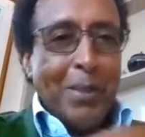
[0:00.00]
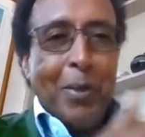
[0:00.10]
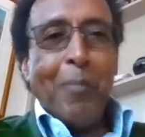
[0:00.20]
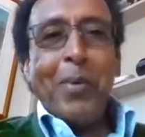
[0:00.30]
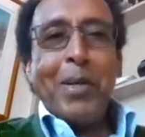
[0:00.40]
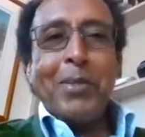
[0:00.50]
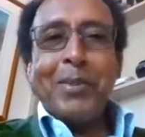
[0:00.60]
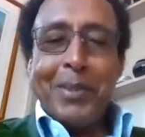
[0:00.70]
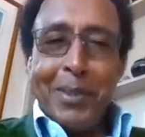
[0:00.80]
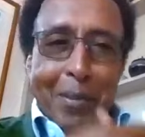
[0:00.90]
the operating
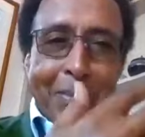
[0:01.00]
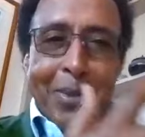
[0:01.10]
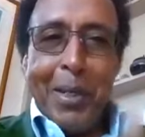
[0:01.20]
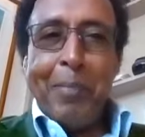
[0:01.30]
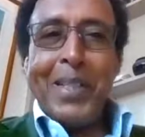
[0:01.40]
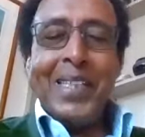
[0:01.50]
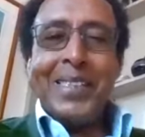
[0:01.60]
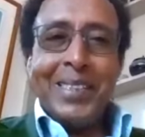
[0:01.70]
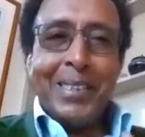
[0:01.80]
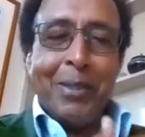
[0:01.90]
system, the
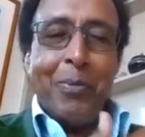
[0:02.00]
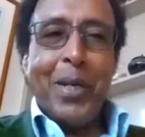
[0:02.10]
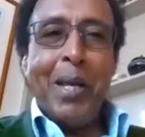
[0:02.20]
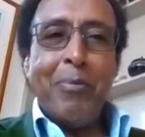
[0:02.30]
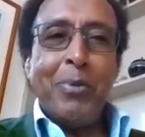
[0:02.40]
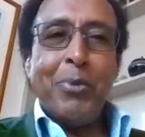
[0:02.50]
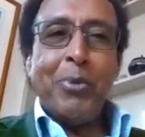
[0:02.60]
applications, and what have you.